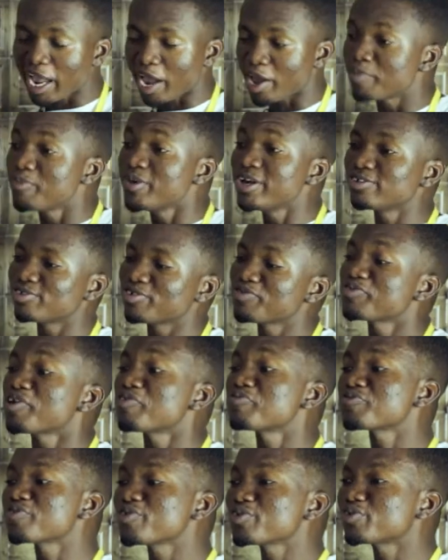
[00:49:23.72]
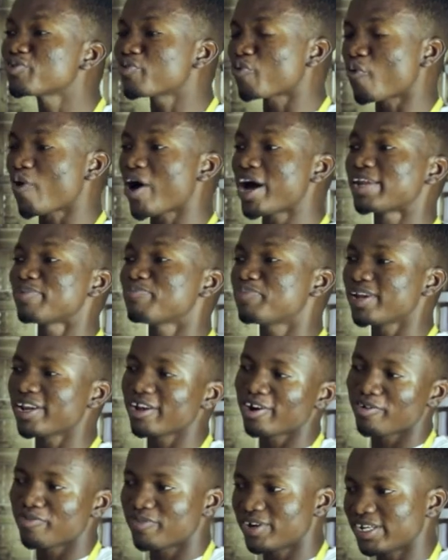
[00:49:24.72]
it means you fulfilled one
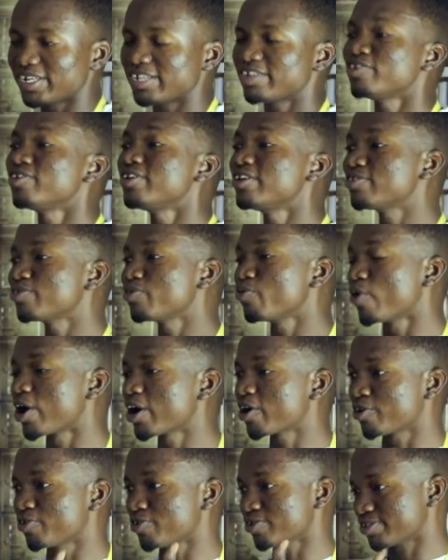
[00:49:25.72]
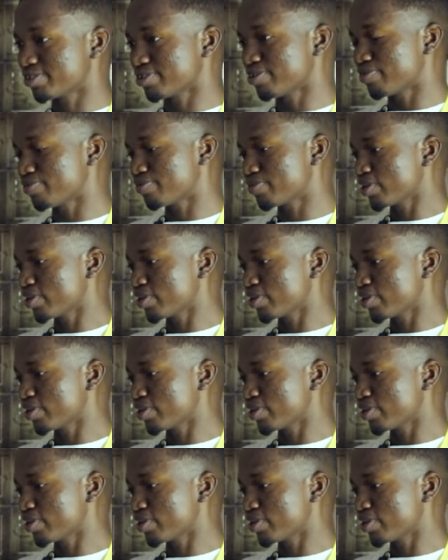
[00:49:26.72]
pillar of it. You need to work on yourself.